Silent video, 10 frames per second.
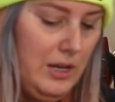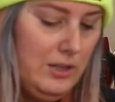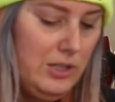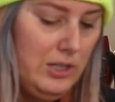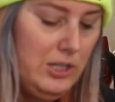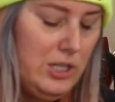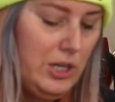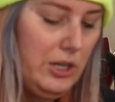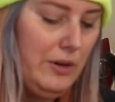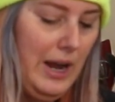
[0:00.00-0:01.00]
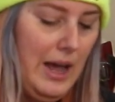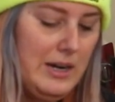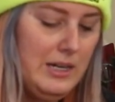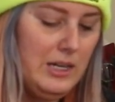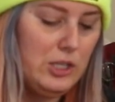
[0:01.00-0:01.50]
I'm just going to show you I
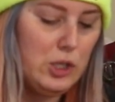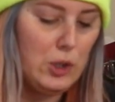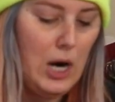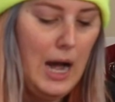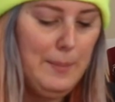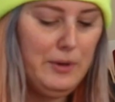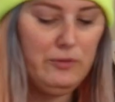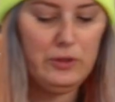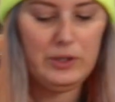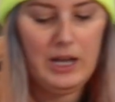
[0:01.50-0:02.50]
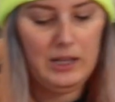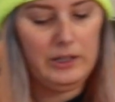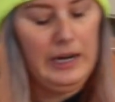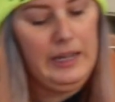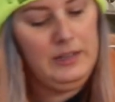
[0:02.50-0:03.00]
added a drop of food
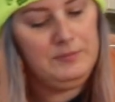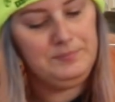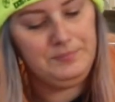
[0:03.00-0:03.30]
coloring.